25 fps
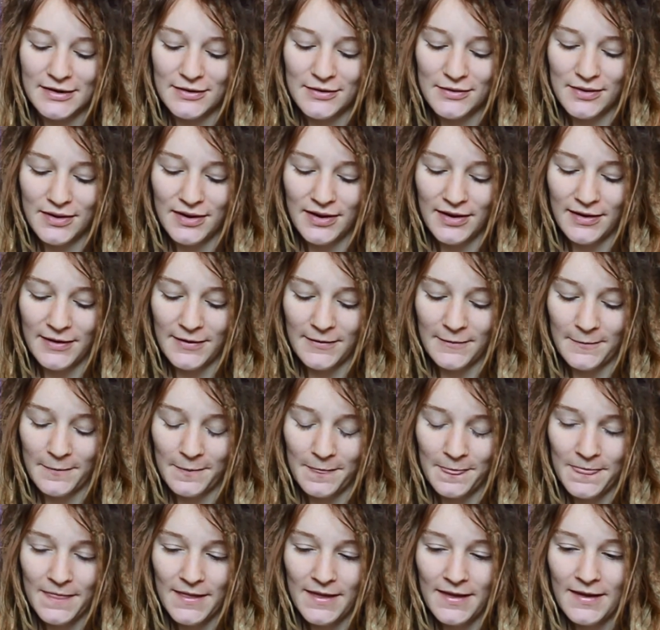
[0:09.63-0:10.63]
Okay.
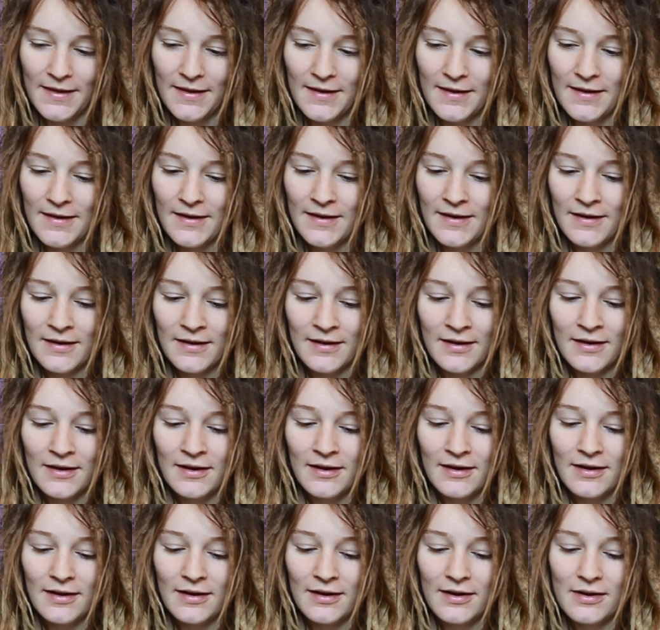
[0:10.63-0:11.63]

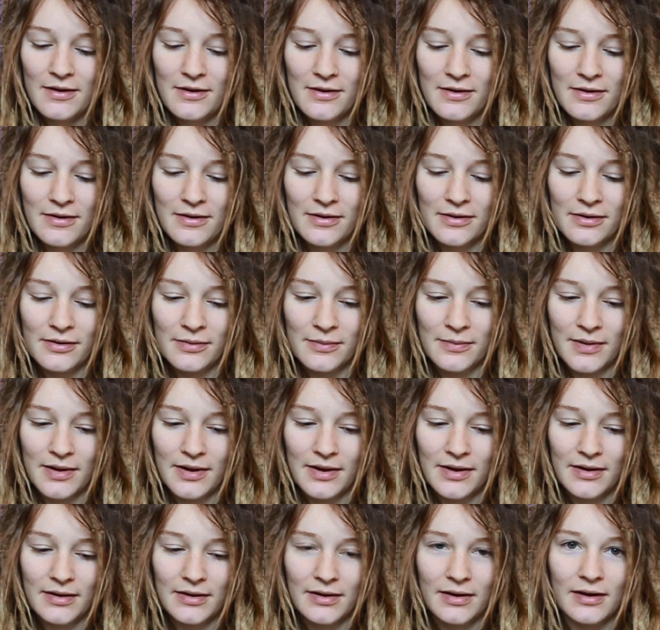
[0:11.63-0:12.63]

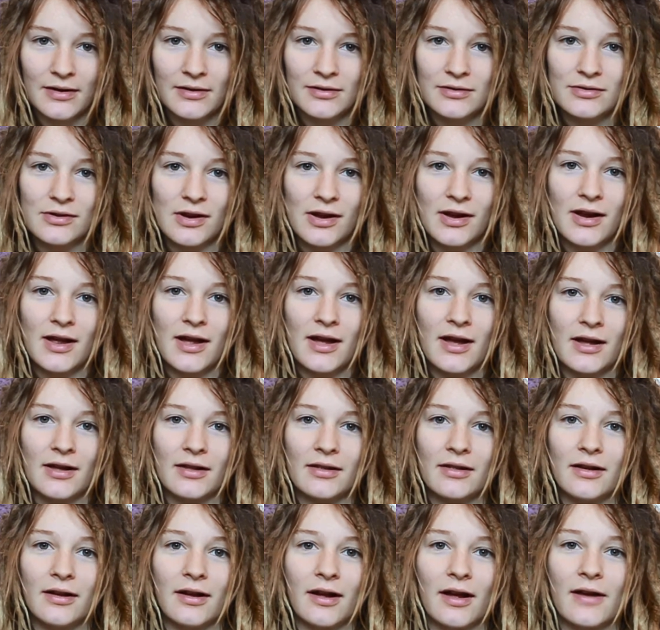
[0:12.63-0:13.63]
Man, I try to act
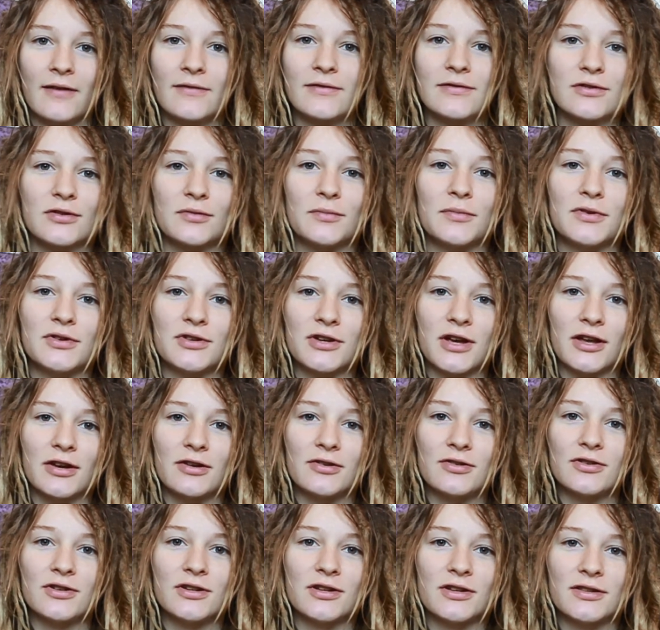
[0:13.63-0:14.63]
like I have so much
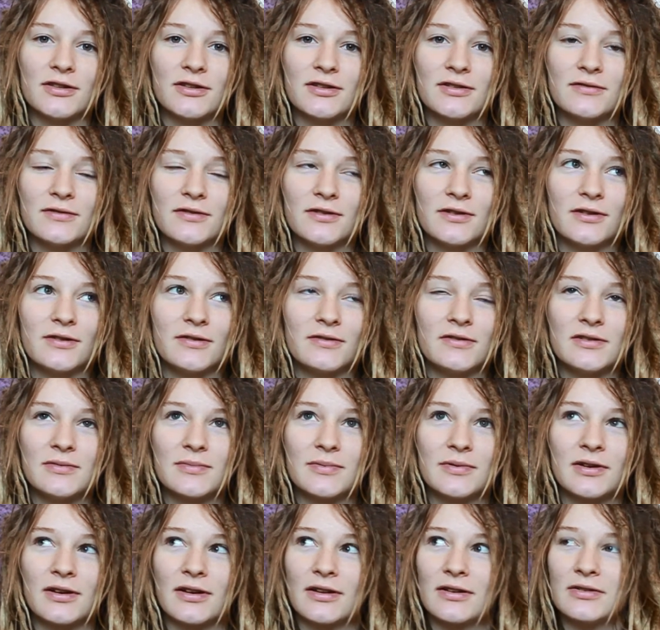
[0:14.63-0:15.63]
energy in these videos,
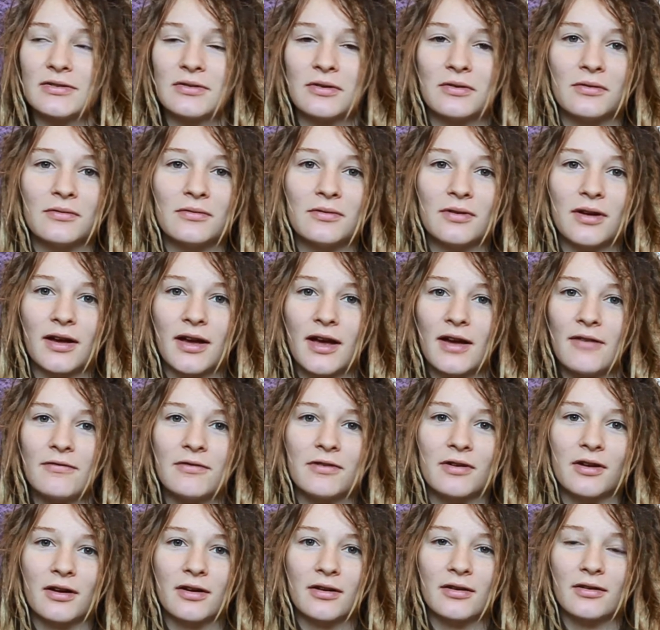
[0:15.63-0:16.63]
but I don't. I have
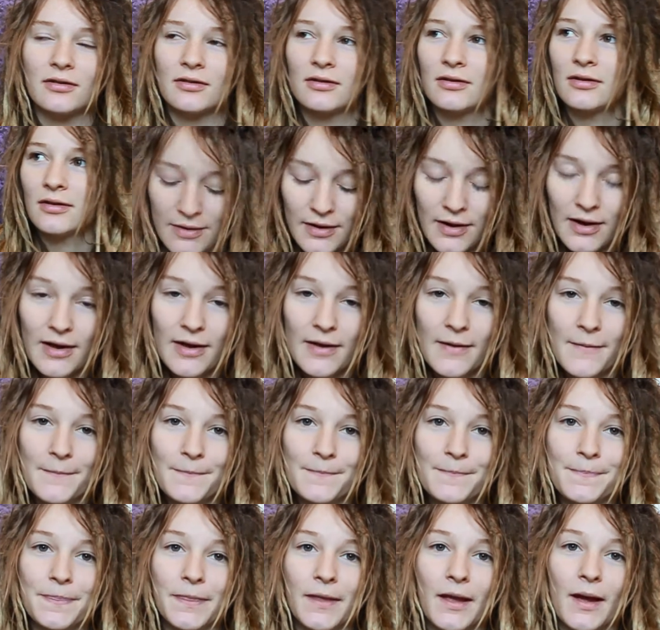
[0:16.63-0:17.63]
none.
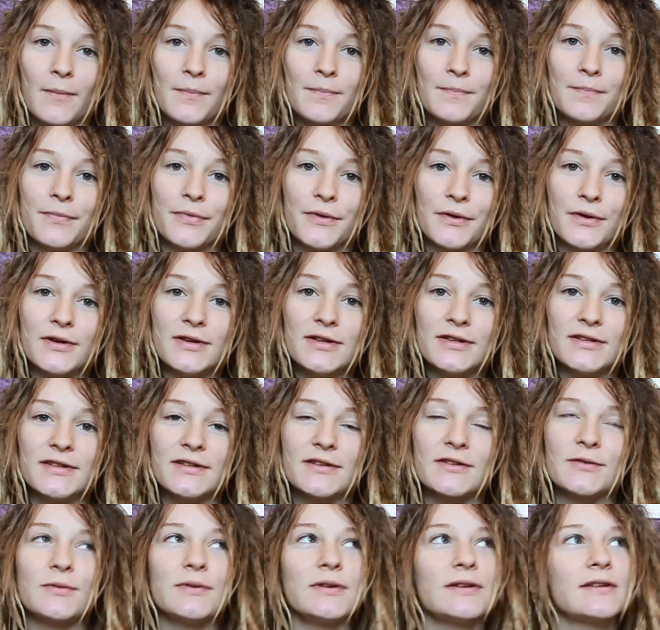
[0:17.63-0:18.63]
I'm
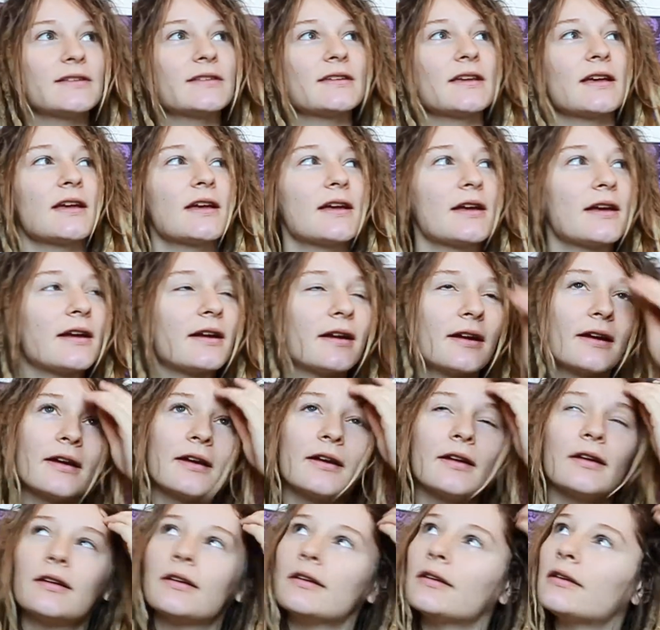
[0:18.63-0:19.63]
36 weeks
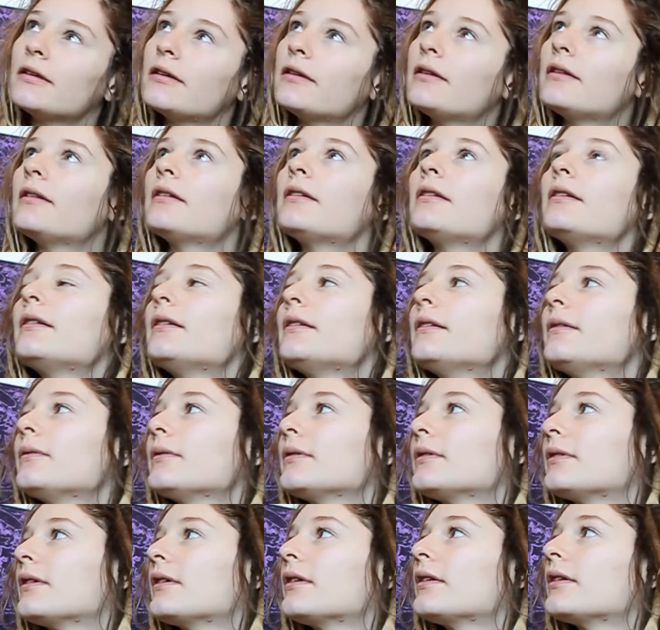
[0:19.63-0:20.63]
and
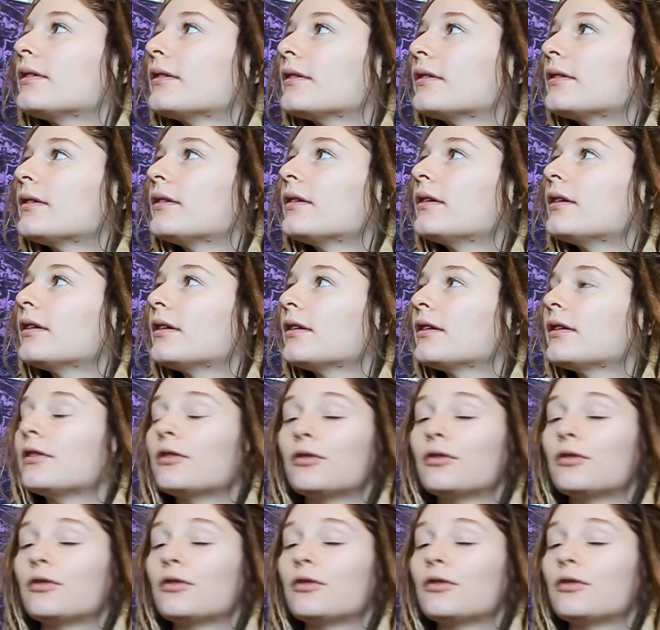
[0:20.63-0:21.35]
what day is it today?